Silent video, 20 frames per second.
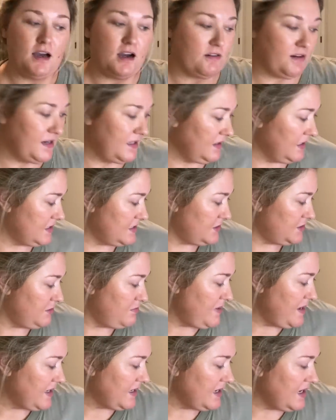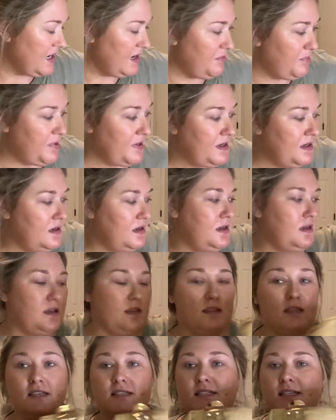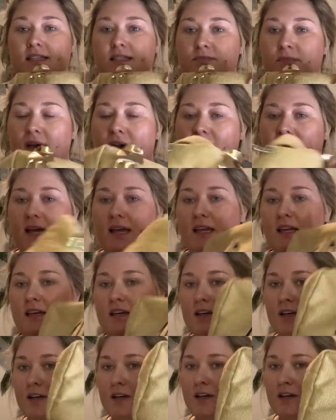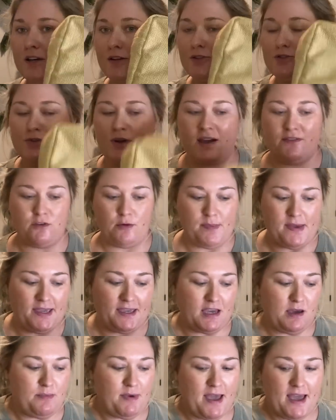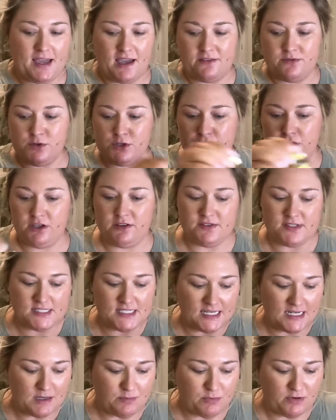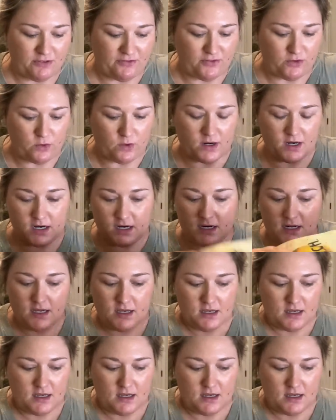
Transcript: All right, let's do makeup. This is my travel makeup bag. I'm sure you've seen it before.